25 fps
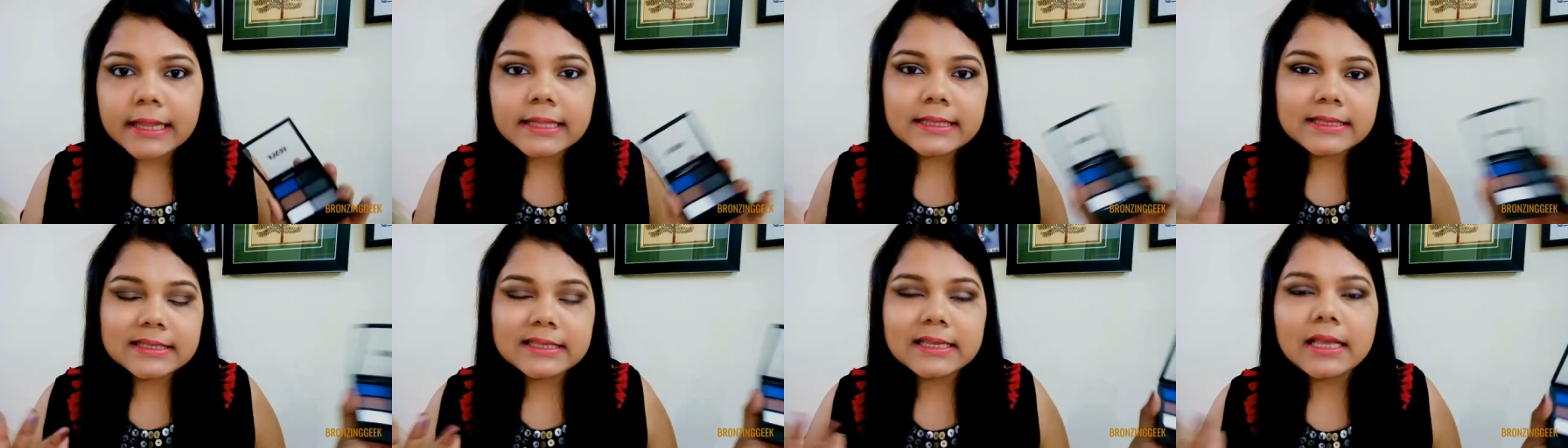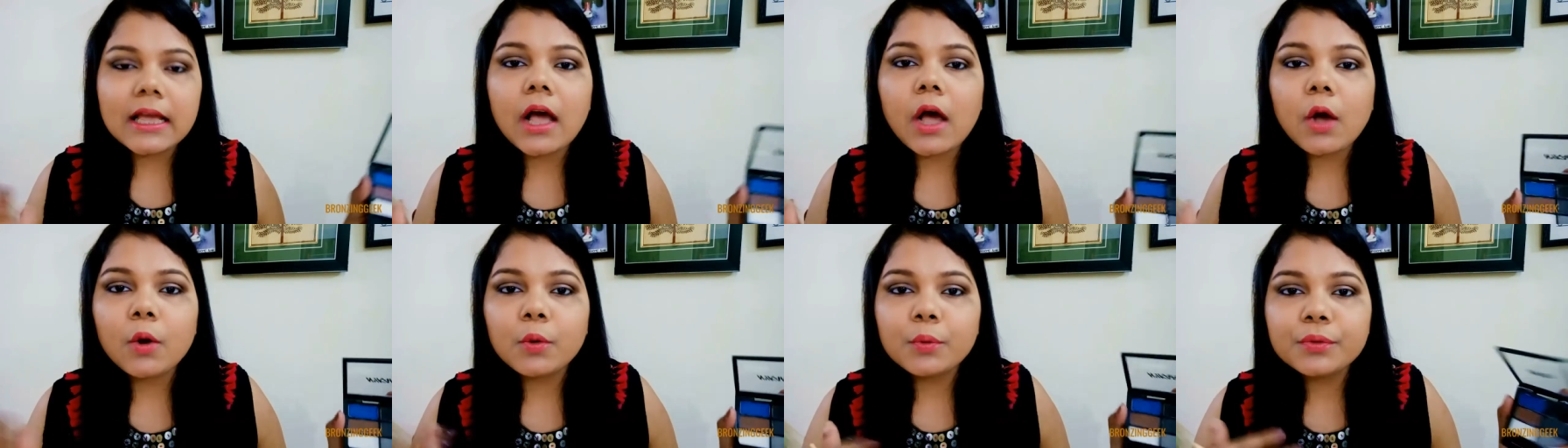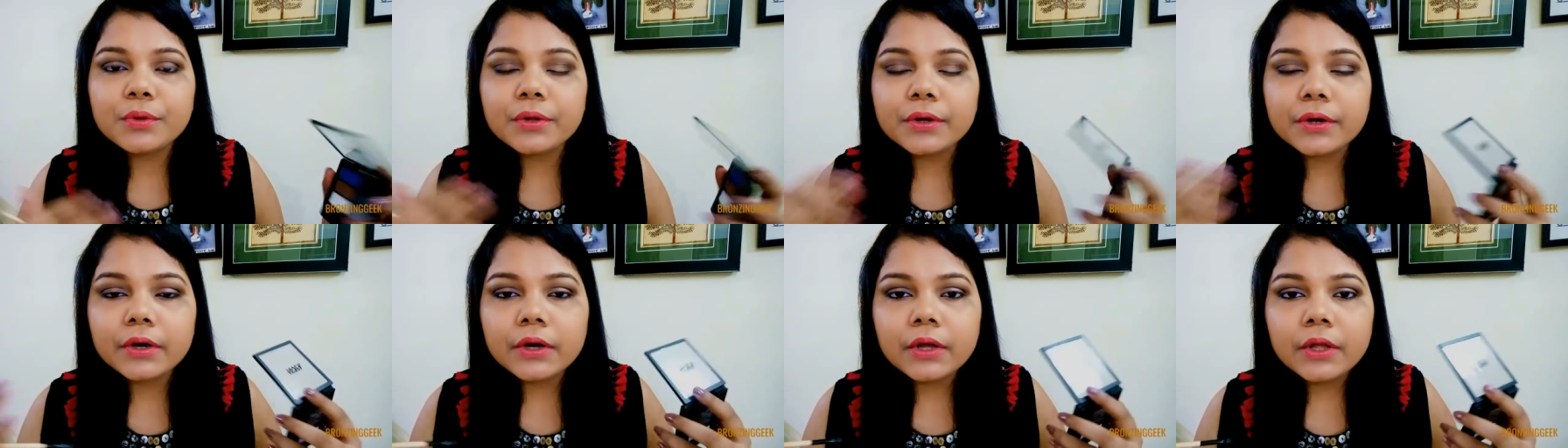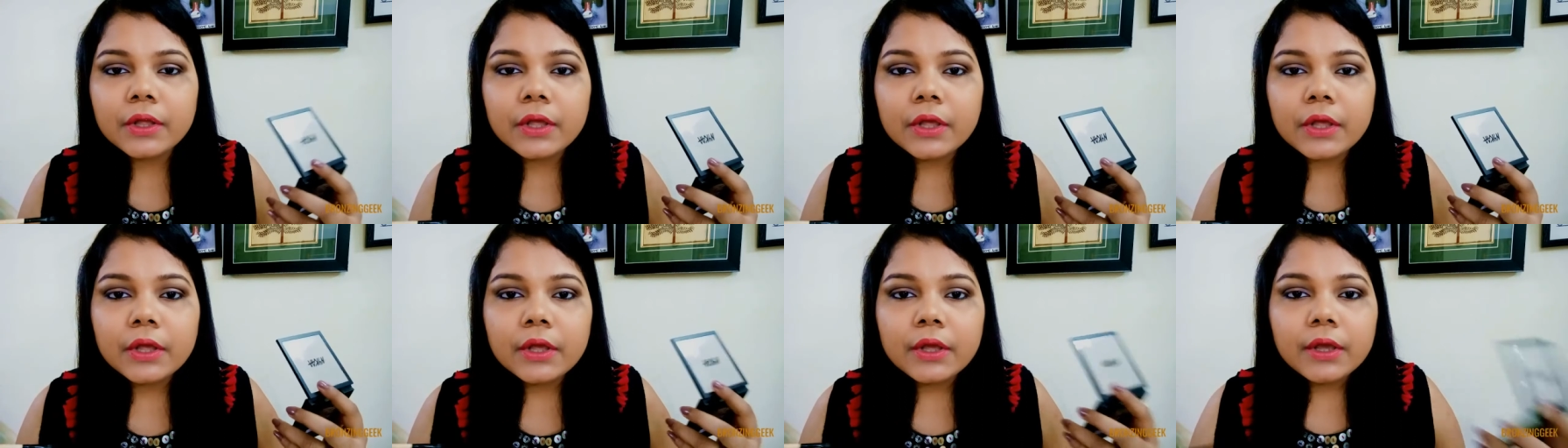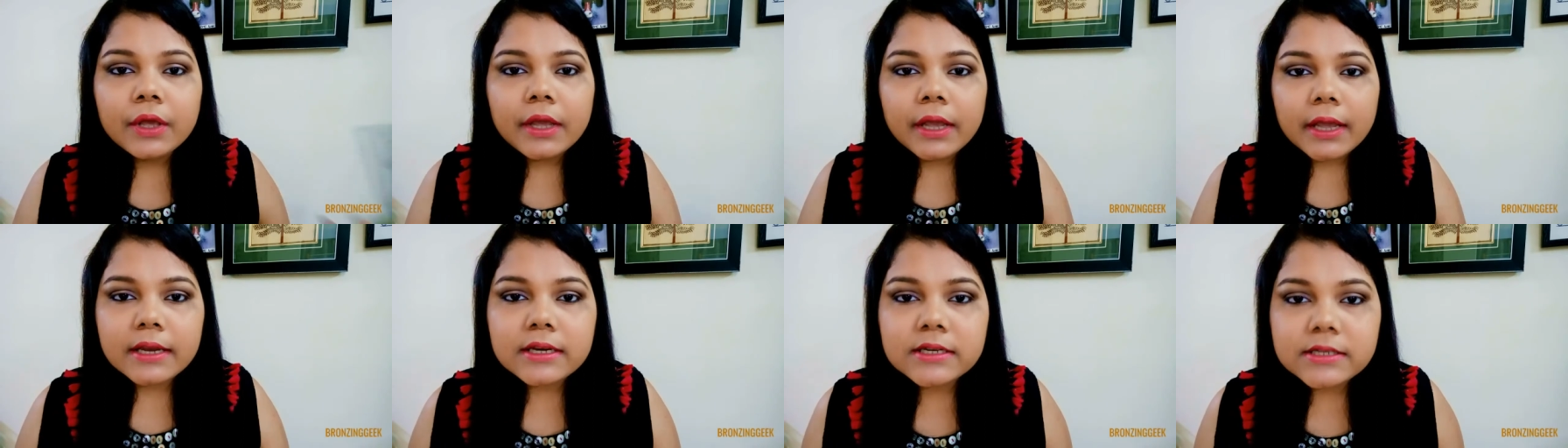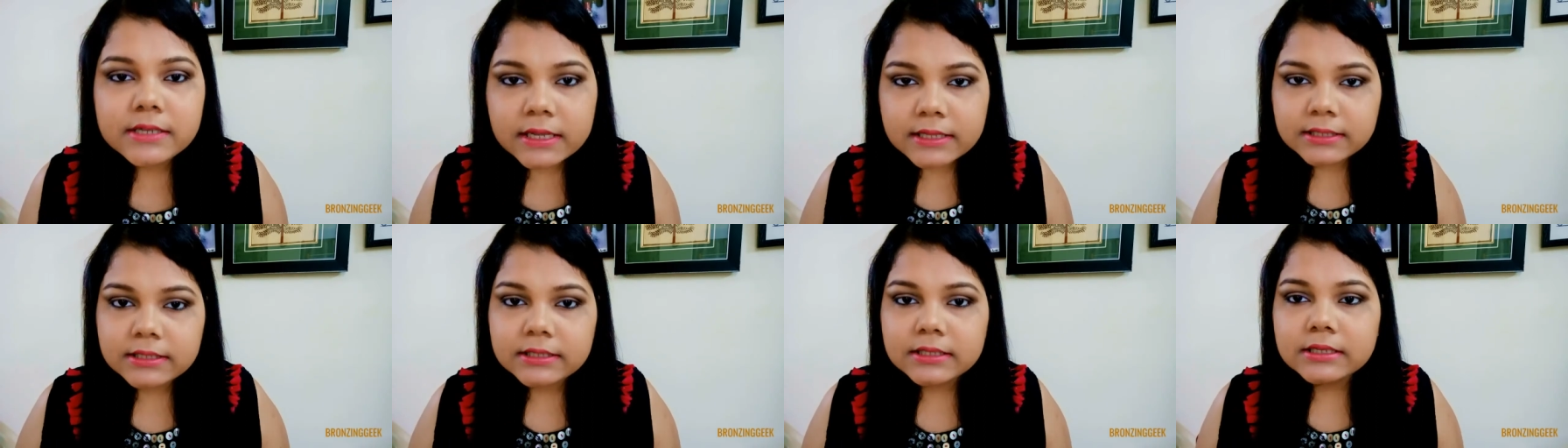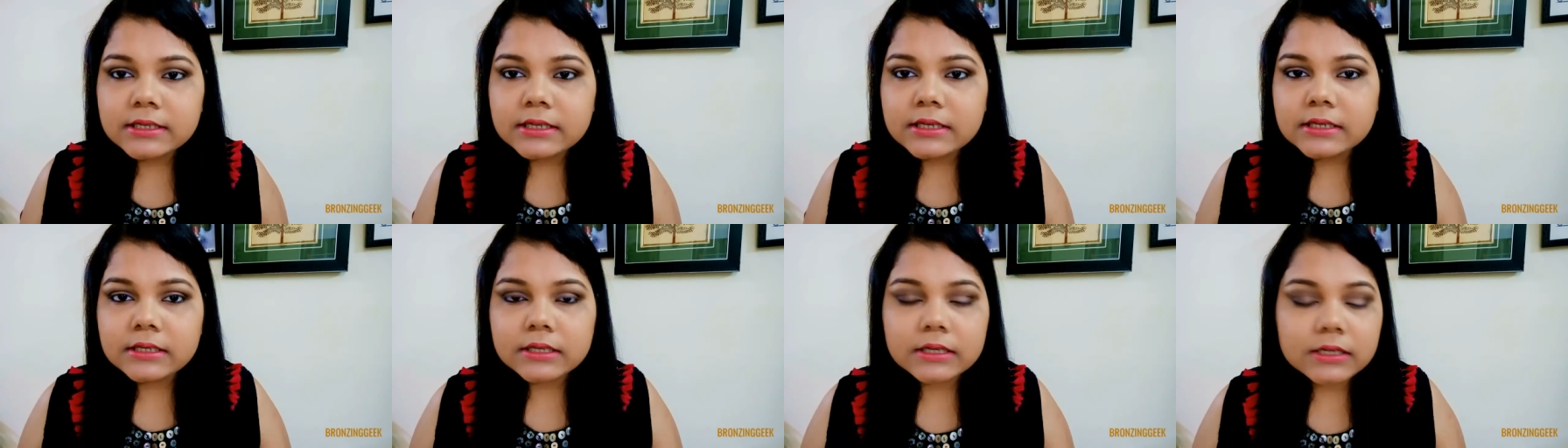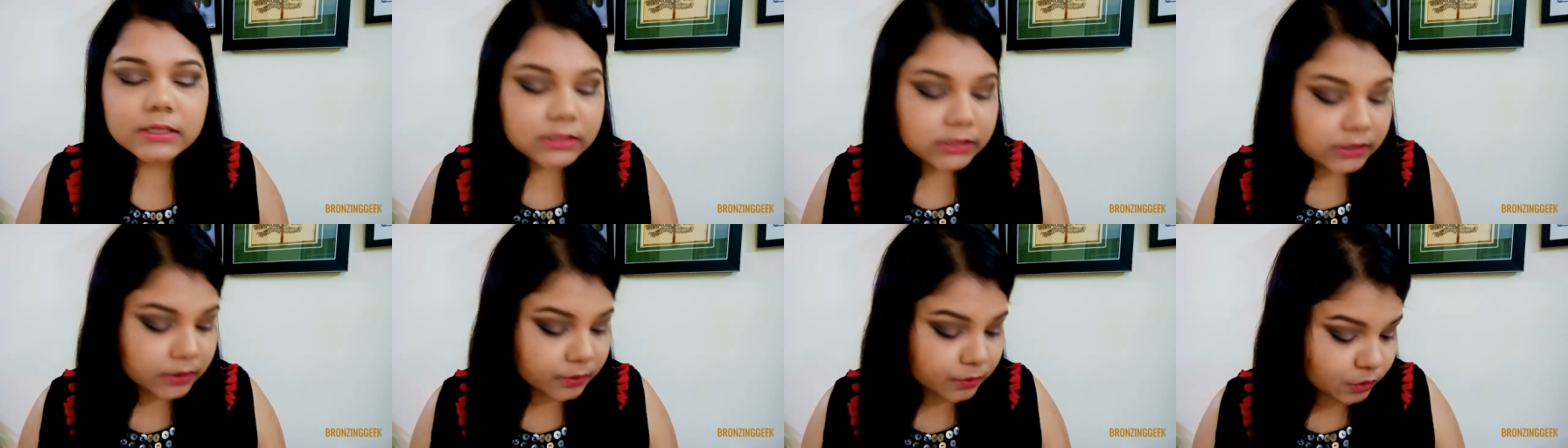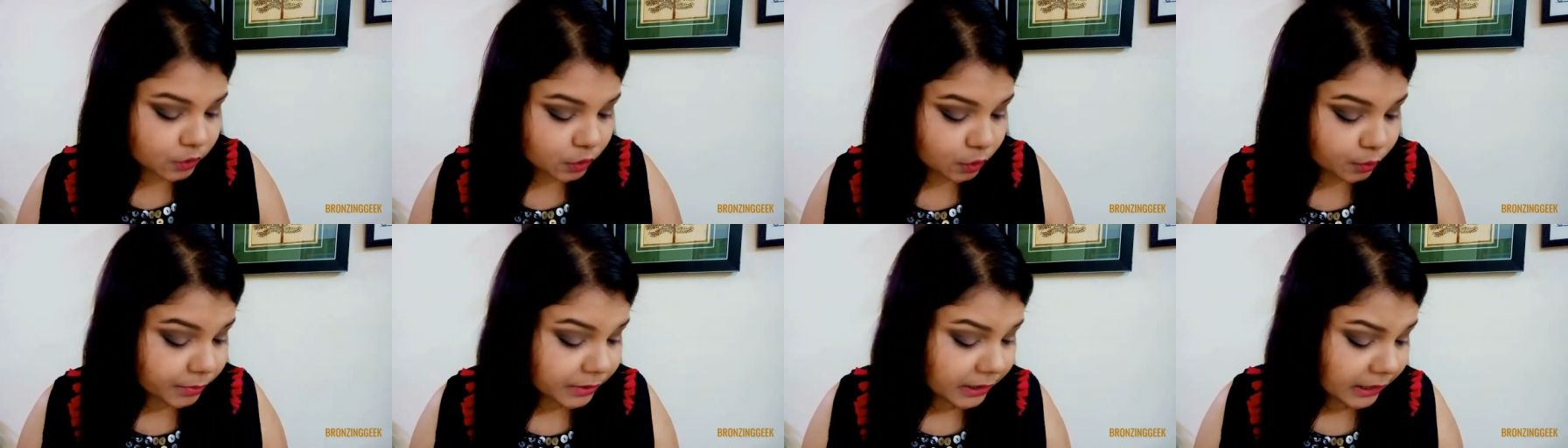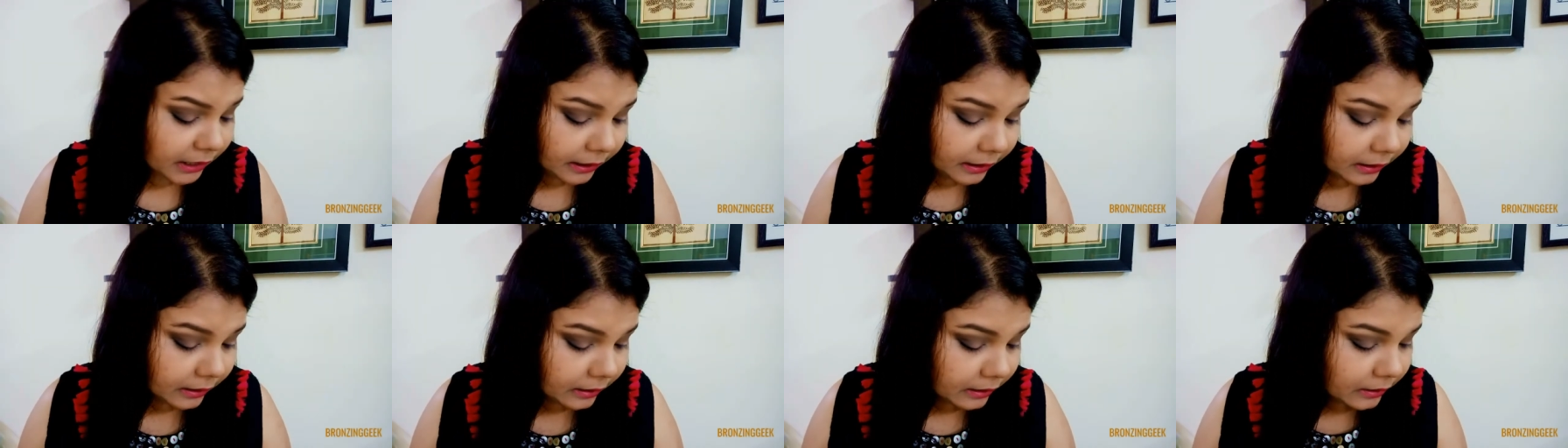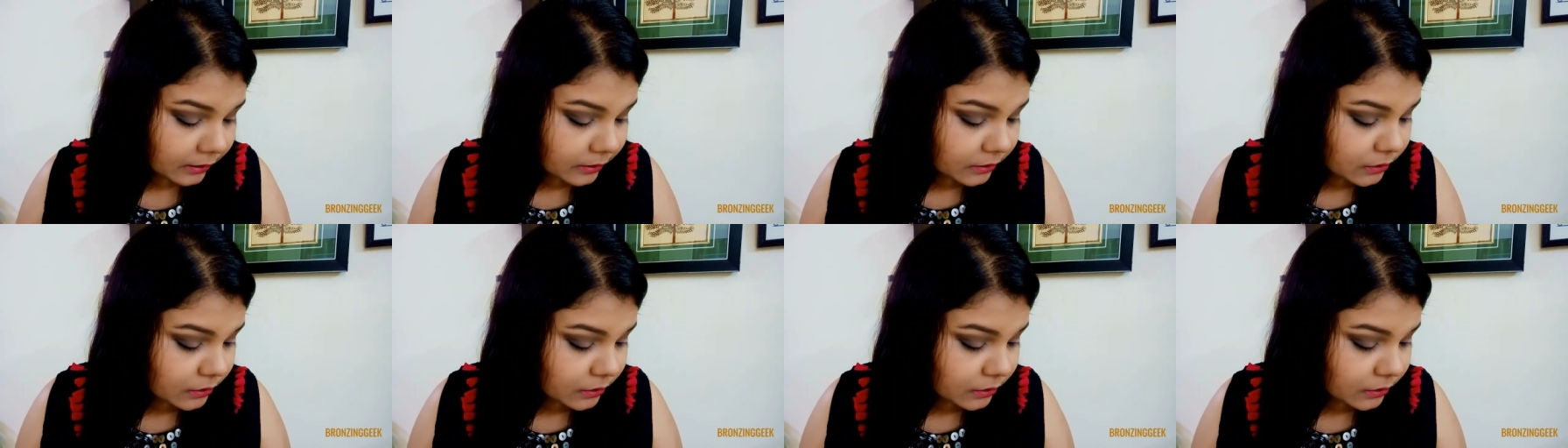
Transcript: Let's see how the intensity turns out to be.